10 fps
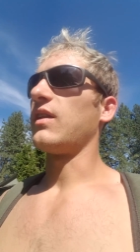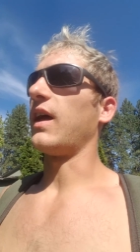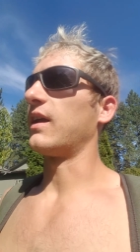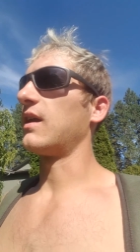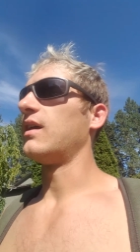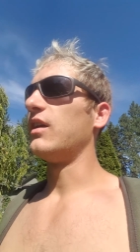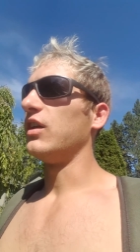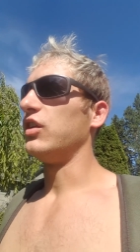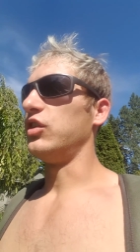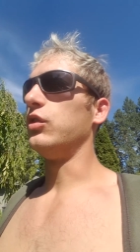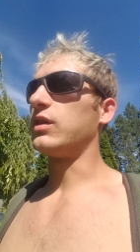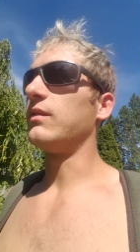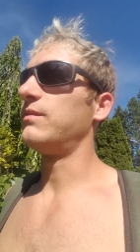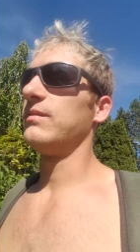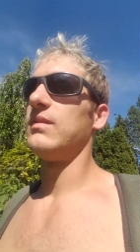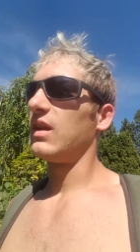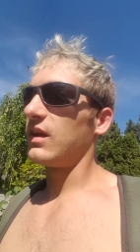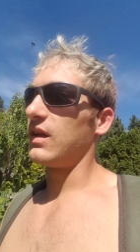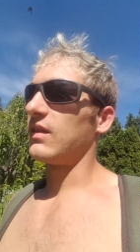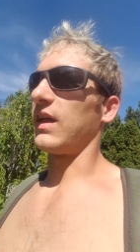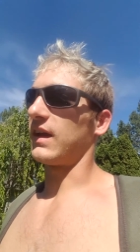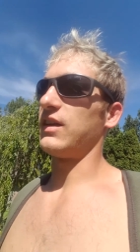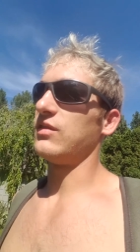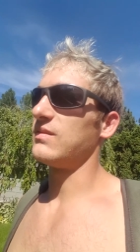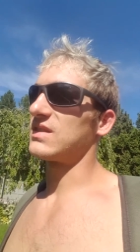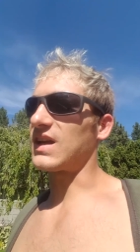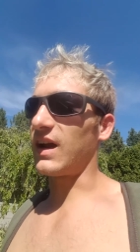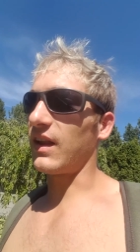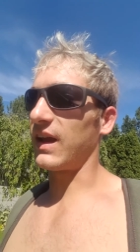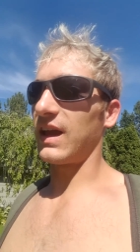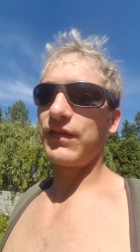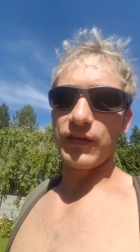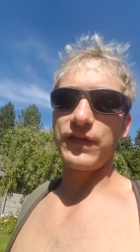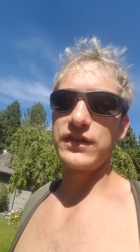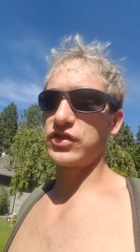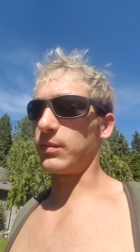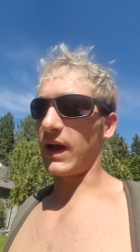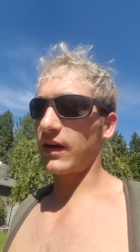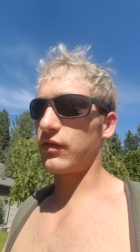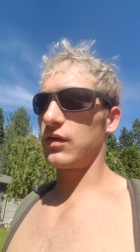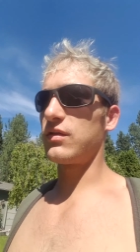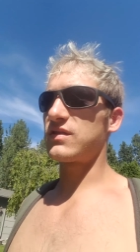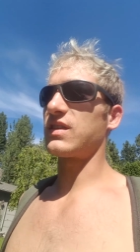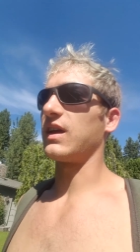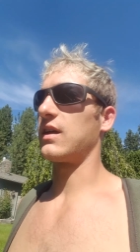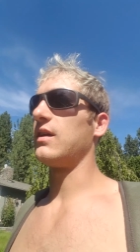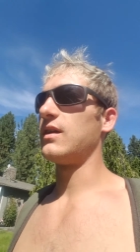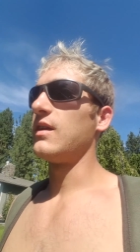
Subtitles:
Like, you could, like, it's kind of like if it fits your macros. Like,